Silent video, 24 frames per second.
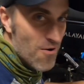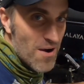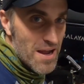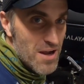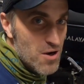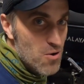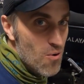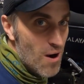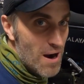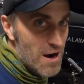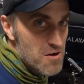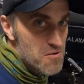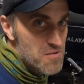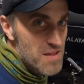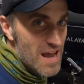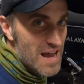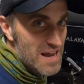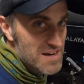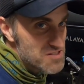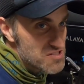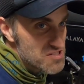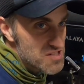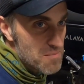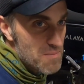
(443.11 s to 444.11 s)
I acquired
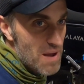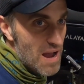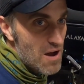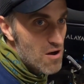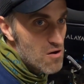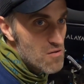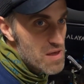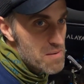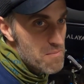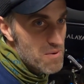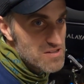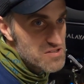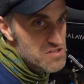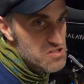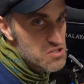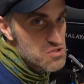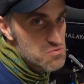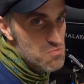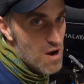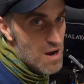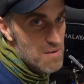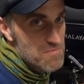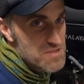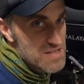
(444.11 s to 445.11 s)
that. Somehow they must have
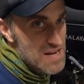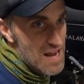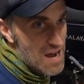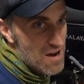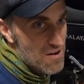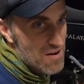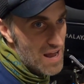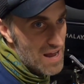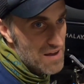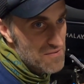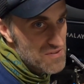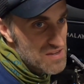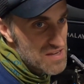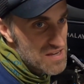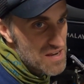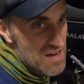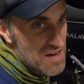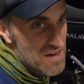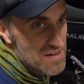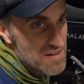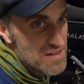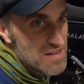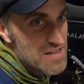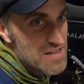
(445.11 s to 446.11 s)
swapped it out at the